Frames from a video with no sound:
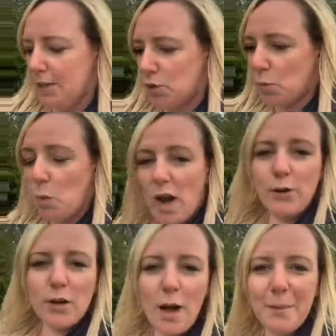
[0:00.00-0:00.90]
So why
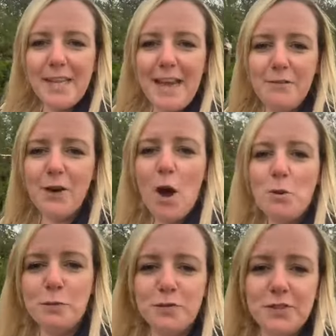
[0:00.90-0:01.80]
not come and get
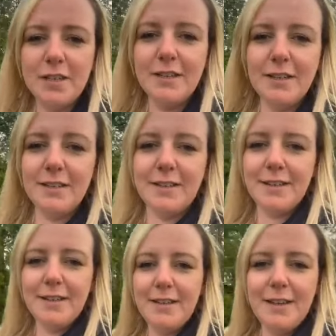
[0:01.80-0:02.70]
involved?
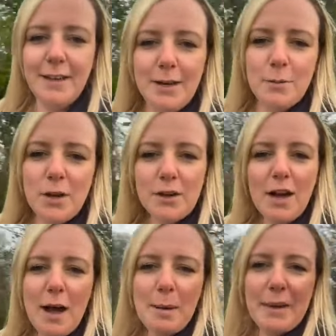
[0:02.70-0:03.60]
Why not
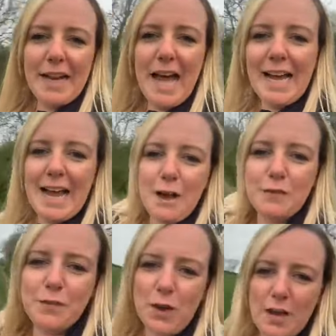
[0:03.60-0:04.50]
come and hang
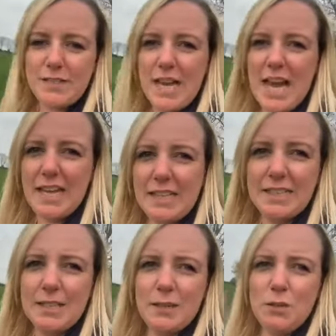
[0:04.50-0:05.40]
out for 5
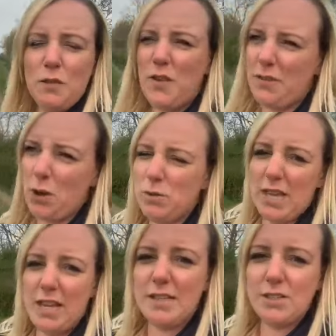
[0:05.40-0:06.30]
days? Not 5 whole
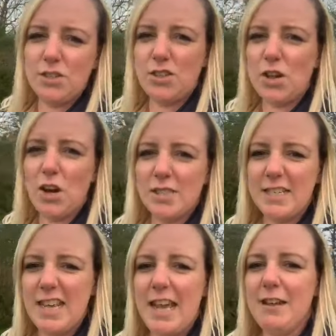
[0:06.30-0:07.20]
days, it's just a
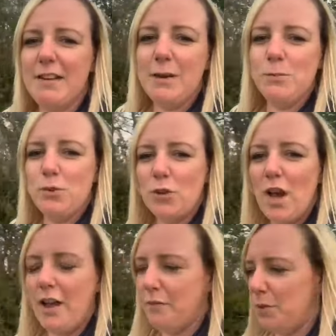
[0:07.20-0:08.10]
task a day around your
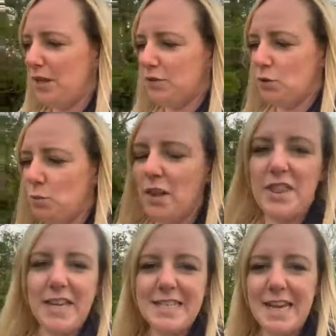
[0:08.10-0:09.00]
life, but you have to do
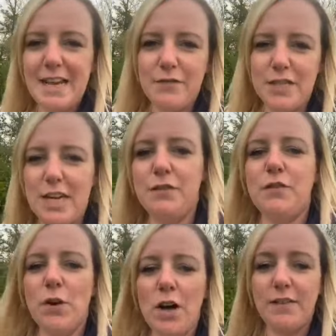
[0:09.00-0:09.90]
one thing a day every day
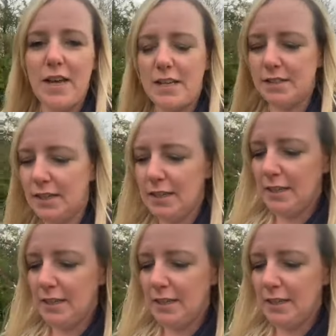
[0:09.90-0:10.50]
for 5 days